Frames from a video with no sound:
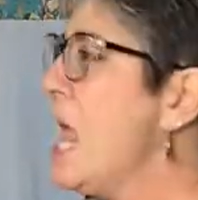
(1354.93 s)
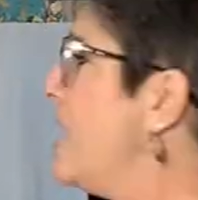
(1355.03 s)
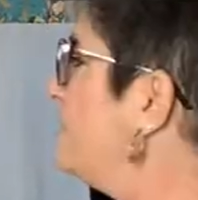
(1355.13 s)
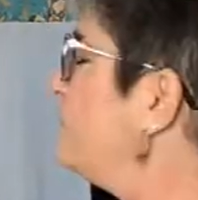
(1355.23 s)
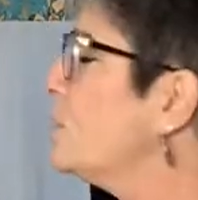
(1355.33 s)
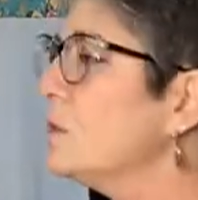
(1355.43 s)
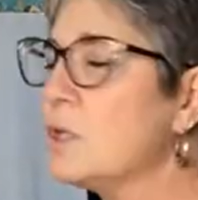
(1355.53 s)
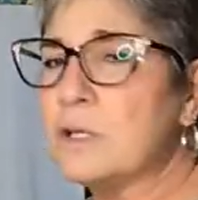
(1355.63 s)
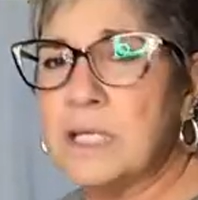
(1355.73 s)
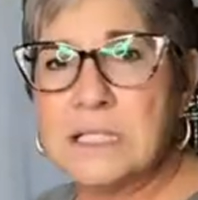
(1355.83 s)
And if you're
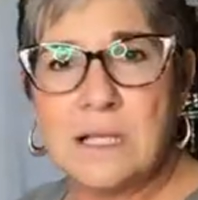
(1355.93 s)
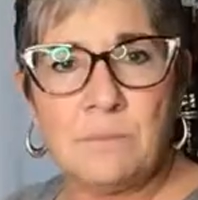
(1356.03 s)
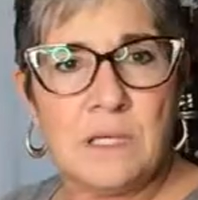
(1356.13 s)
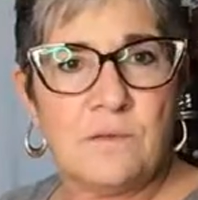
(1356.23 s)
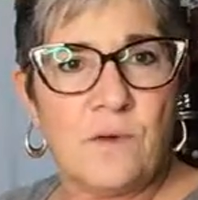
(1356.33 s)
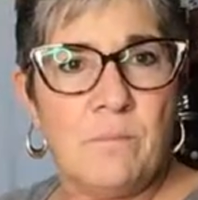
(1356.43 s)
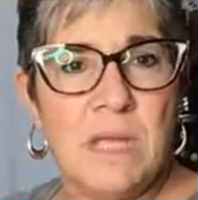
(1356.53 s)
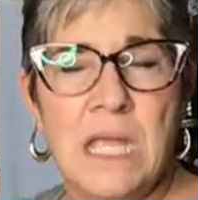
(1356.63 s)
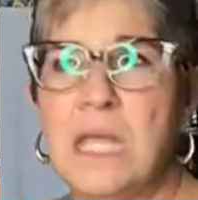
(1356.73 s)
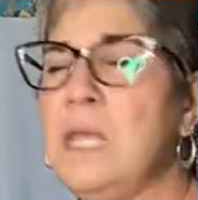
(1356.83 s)
learning something from
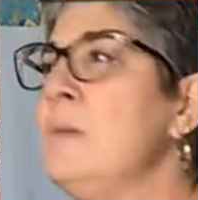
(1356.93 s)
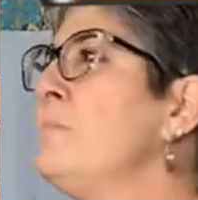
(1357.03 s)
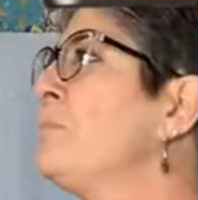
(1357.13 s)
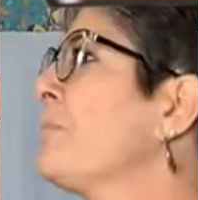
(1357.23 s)
me,